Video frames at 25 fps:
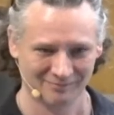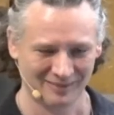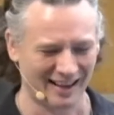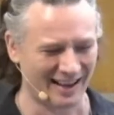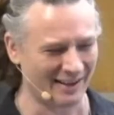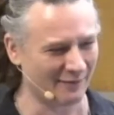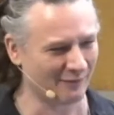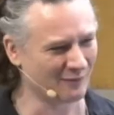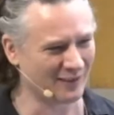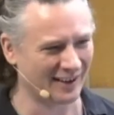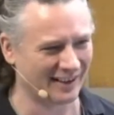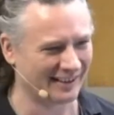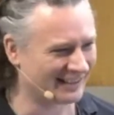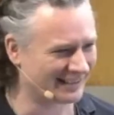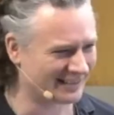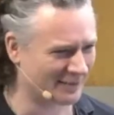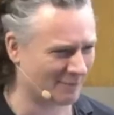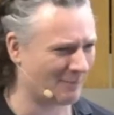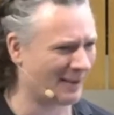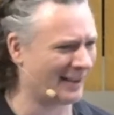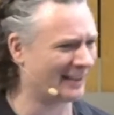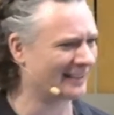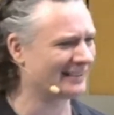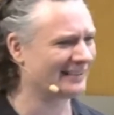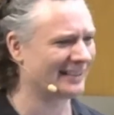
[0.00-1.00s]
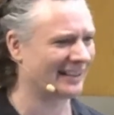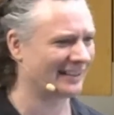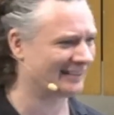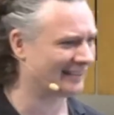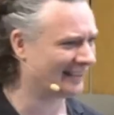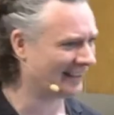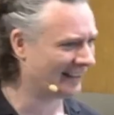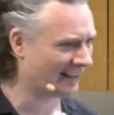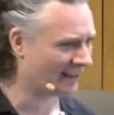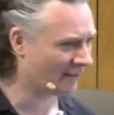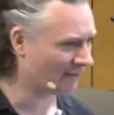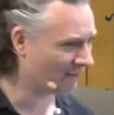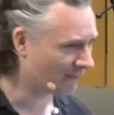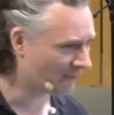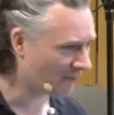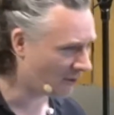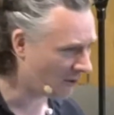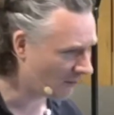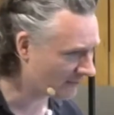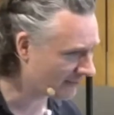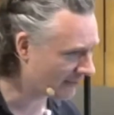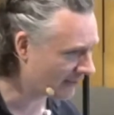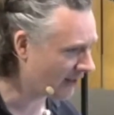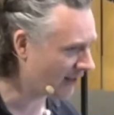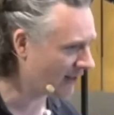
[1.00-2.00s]
"I find it's best not to get
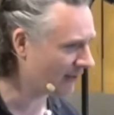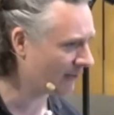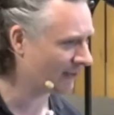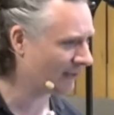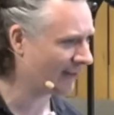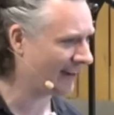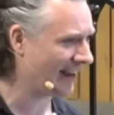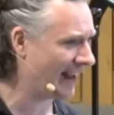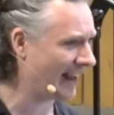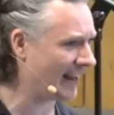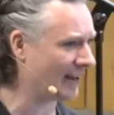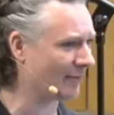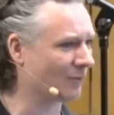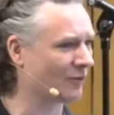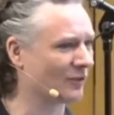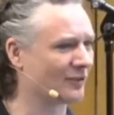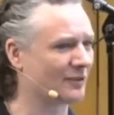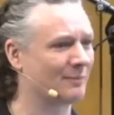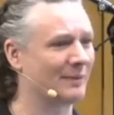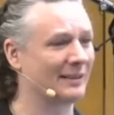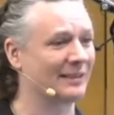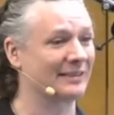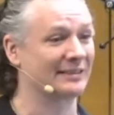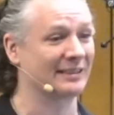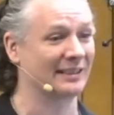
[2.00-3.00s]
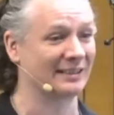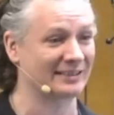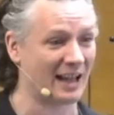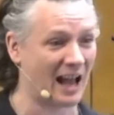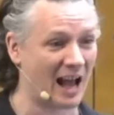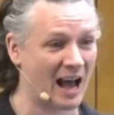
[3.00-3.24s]
involved in other animals' business.